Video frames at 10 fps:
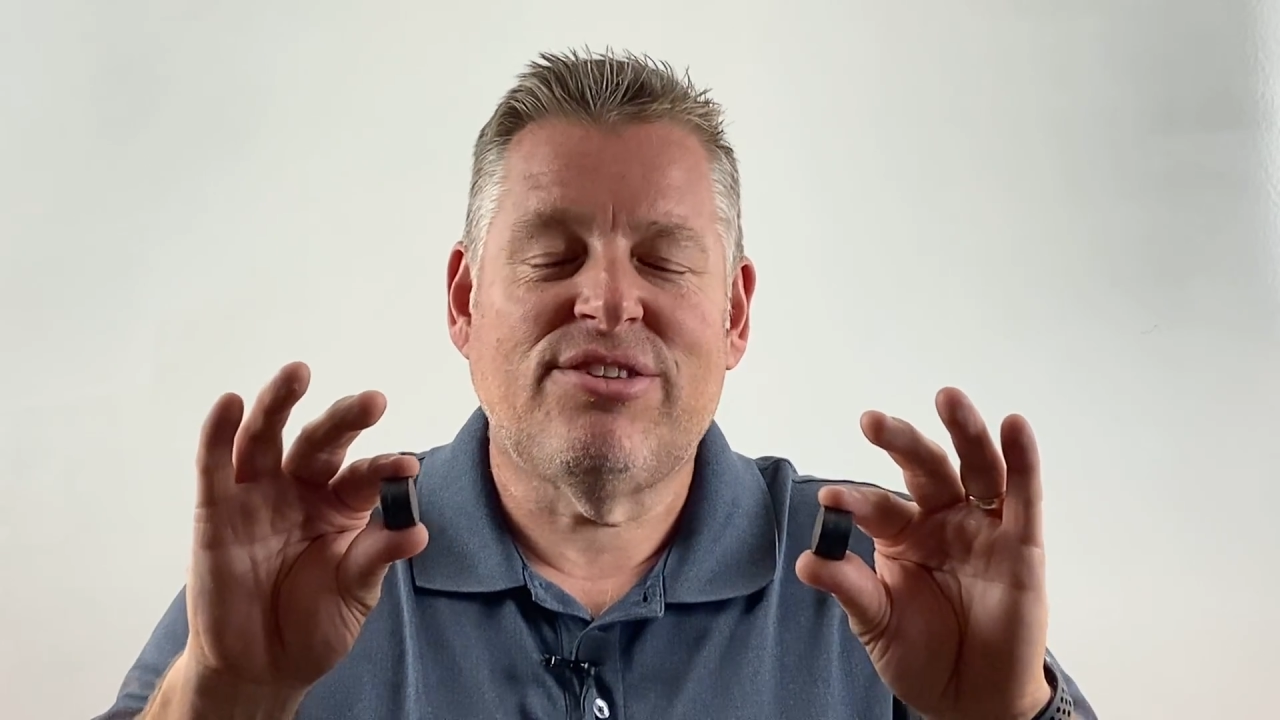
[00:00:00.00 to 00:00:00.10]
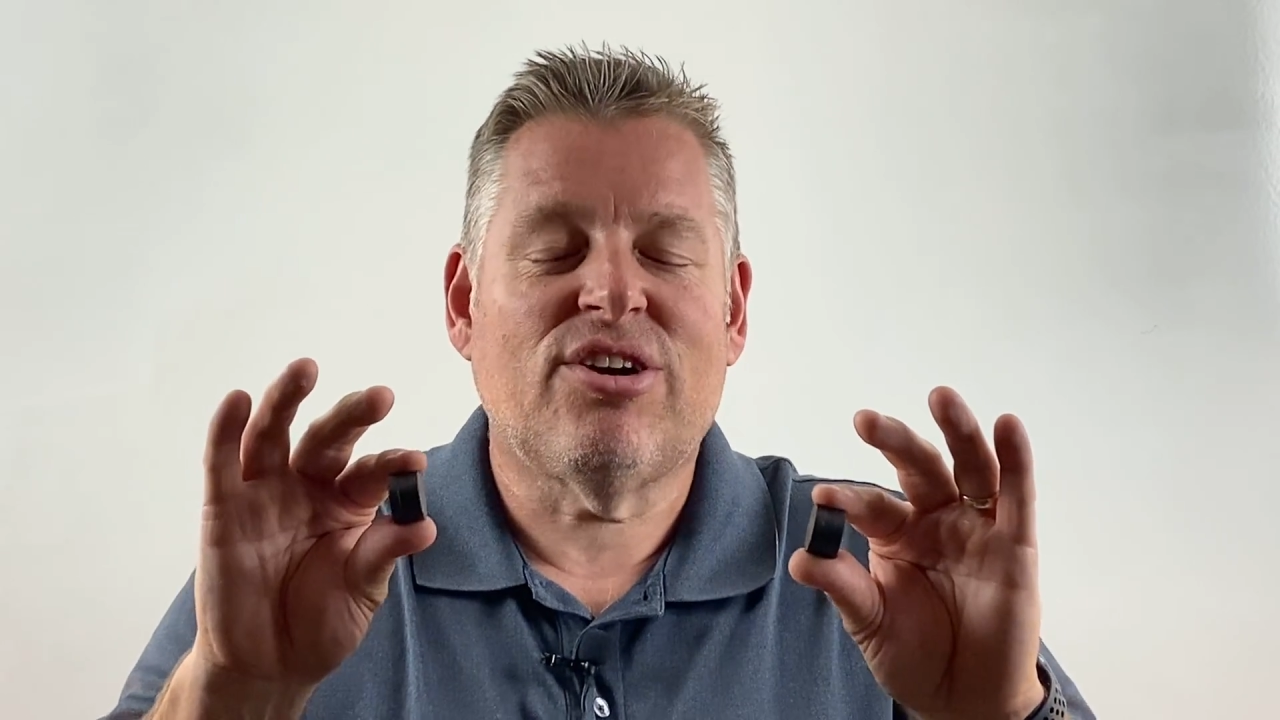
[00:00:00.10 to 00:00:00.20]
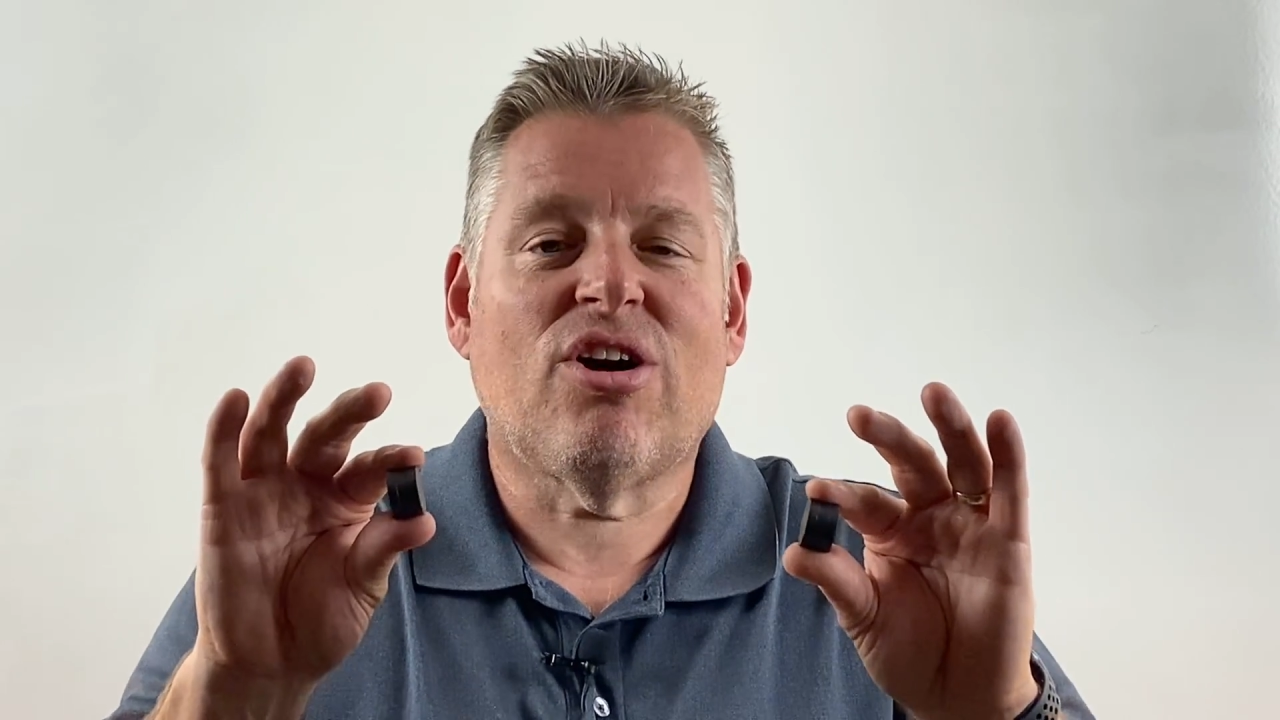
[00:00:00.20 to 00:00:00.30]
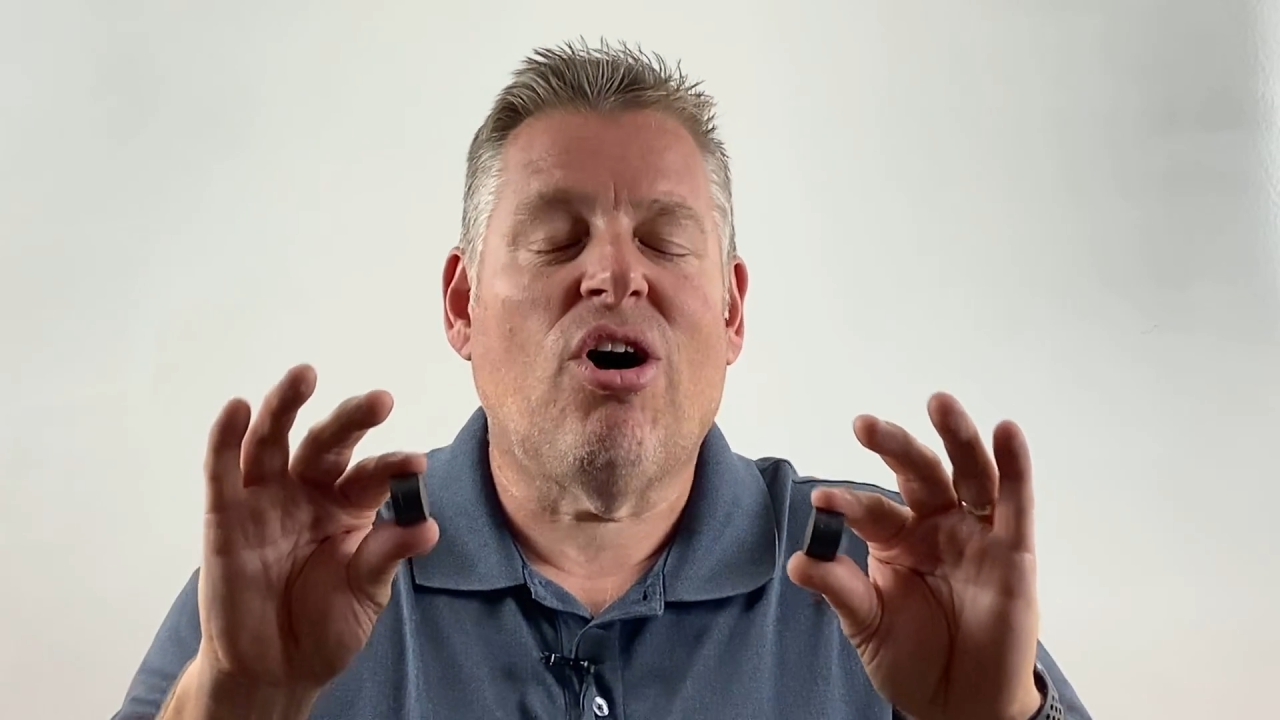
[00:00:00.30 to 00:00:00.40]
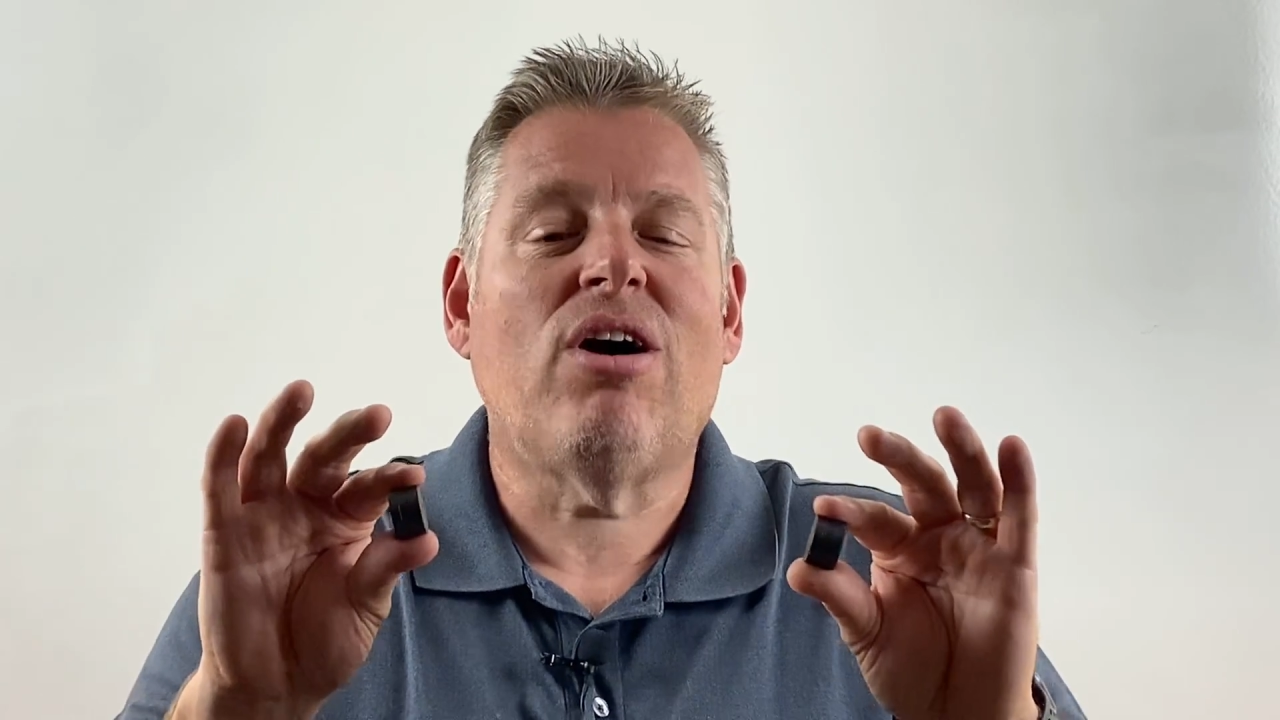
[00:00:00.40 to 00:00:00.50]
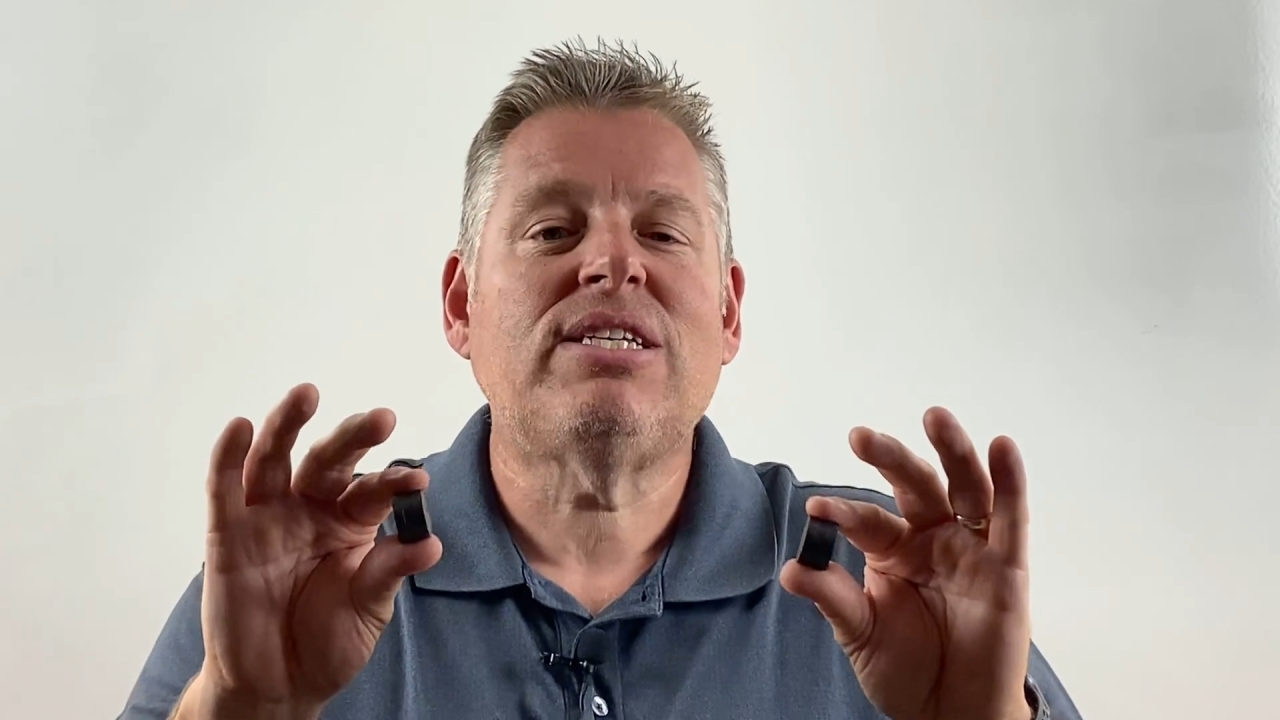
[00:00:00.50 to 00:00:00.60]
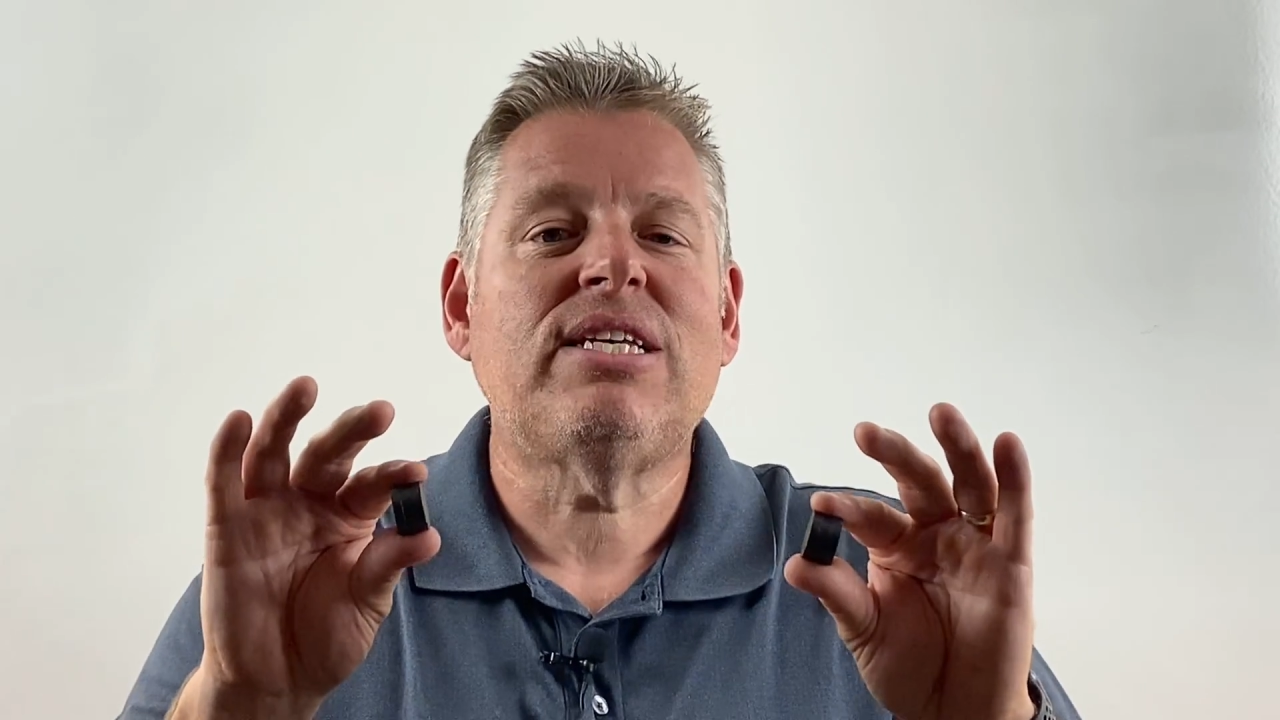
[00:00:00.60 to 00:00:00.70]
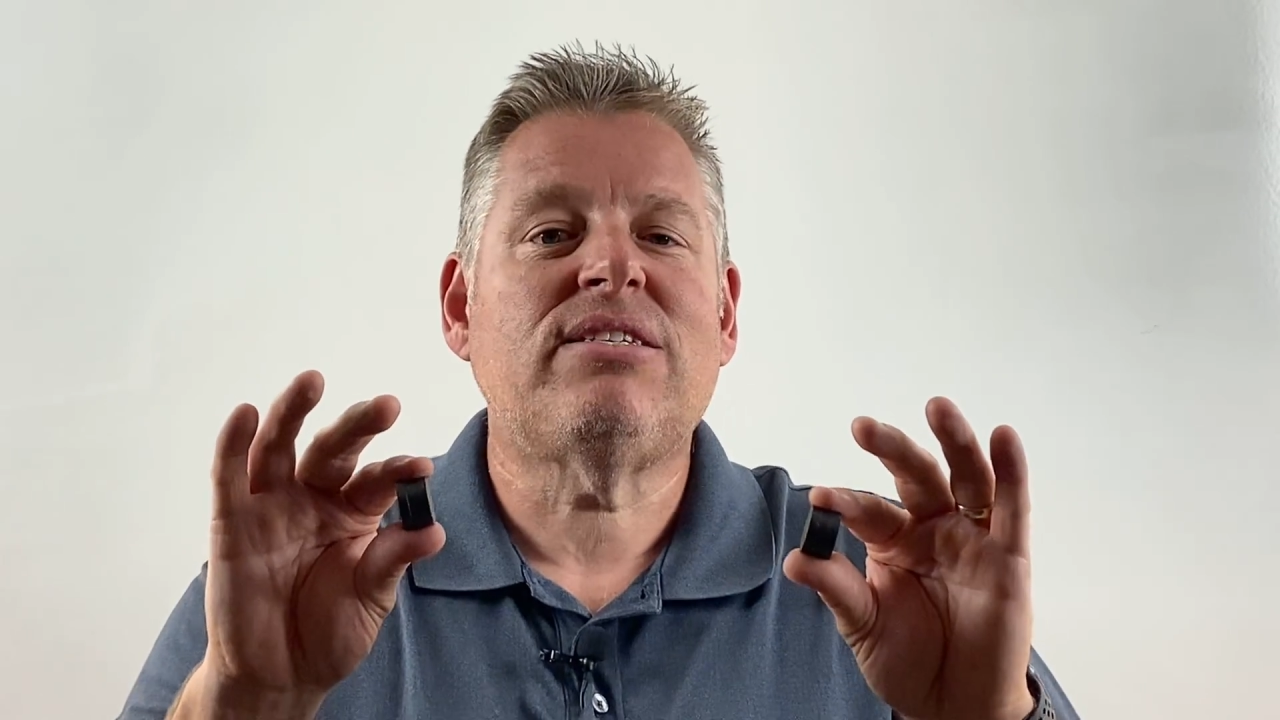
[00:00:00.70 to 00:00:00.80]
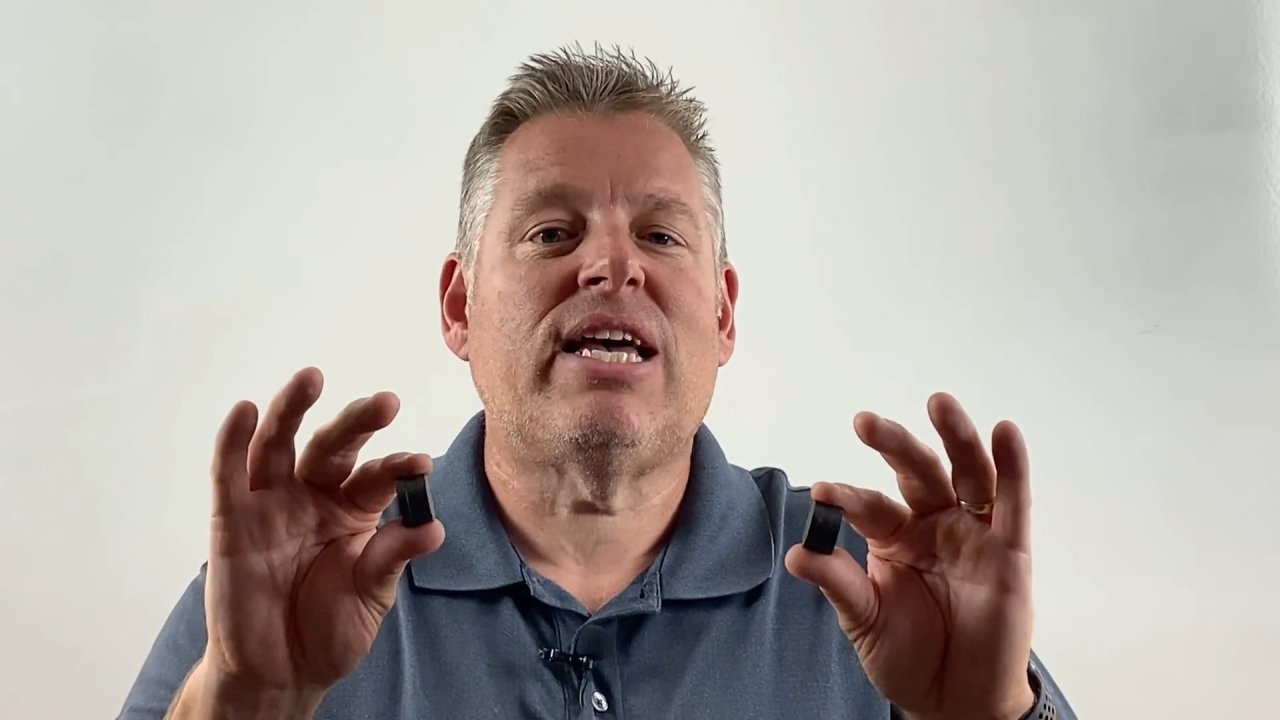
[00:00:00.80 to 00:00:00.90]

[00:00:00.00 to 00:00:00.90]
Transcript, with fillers: that causes